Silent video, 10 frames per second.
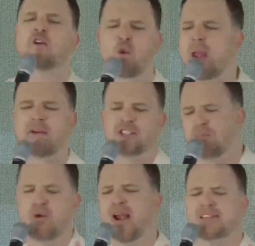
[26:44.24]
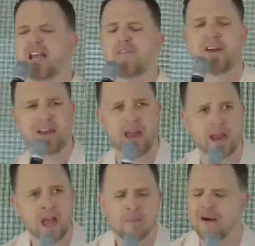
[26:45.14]
grandma, she prays every
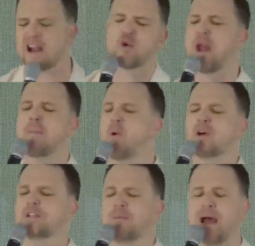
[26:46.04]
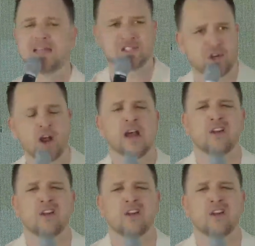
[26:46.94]
day. My grandpa was a pastor.